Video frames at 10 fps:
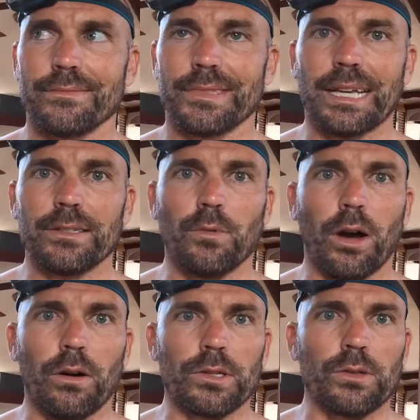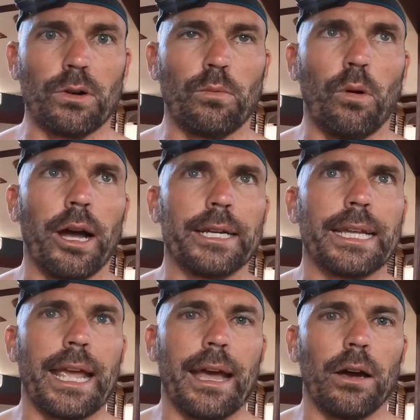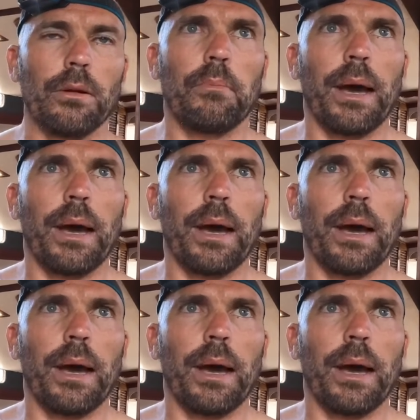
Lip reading: Takes a while to sort of wind down,